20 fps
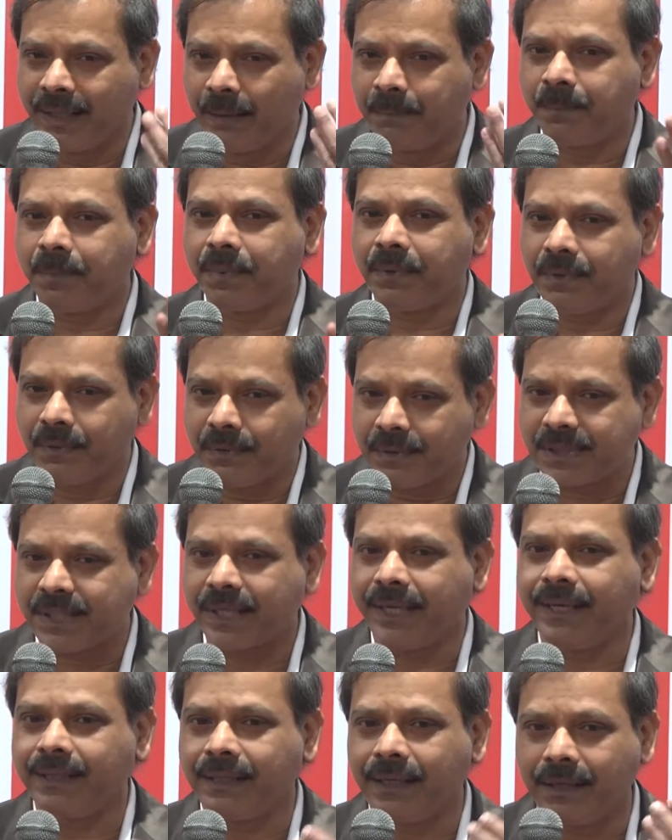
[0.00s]
keep
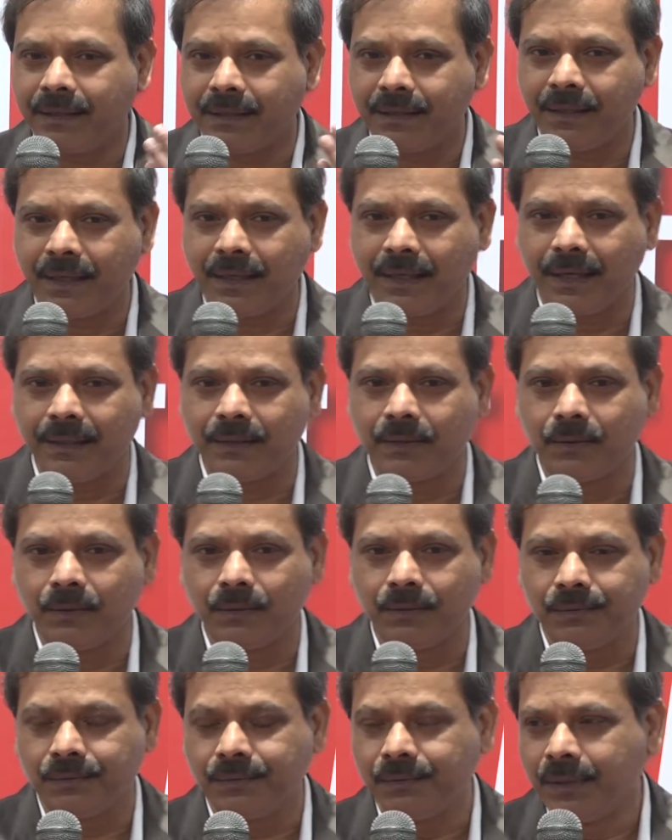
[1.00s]
saying that they had
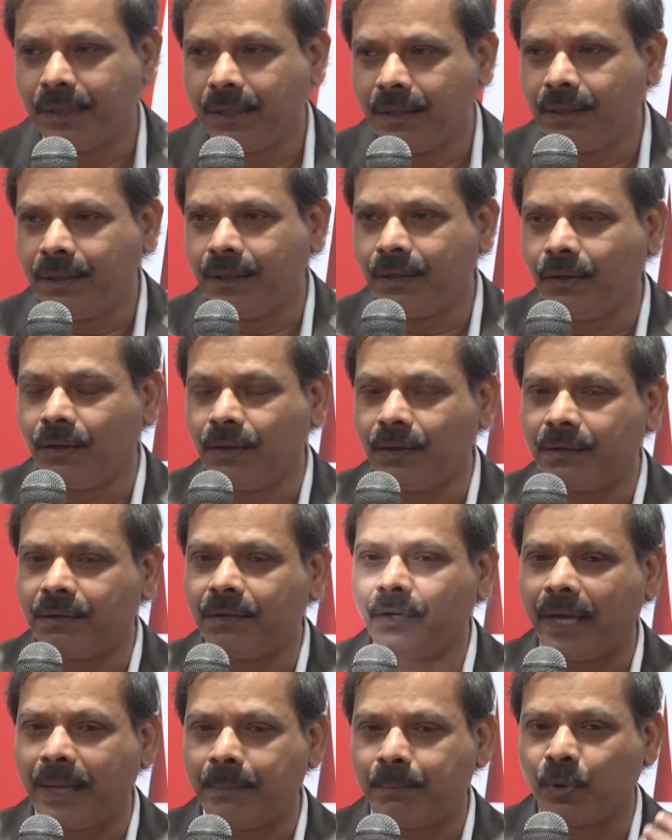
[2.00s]
to,
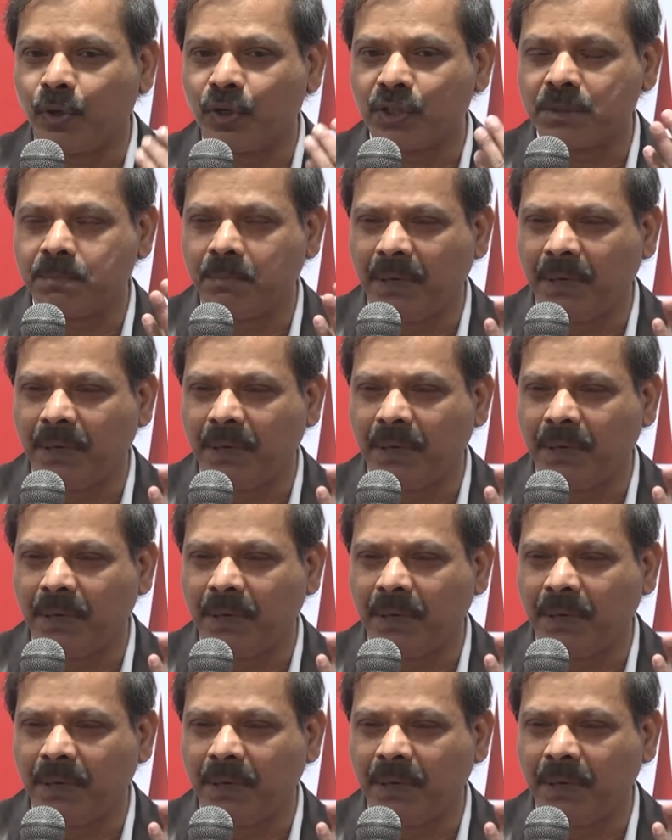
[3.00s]
approach